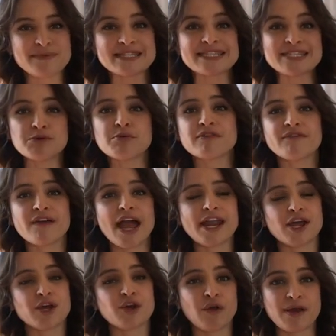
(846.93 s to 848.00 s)
but still
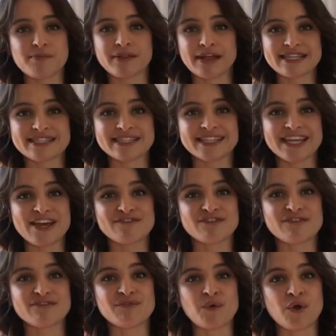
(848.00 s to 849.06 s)
provide a great place to
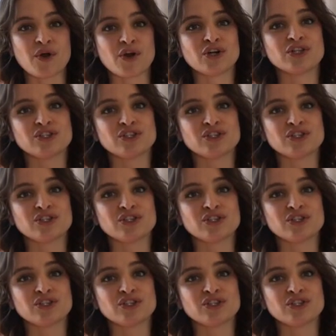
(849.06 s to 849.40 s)
live for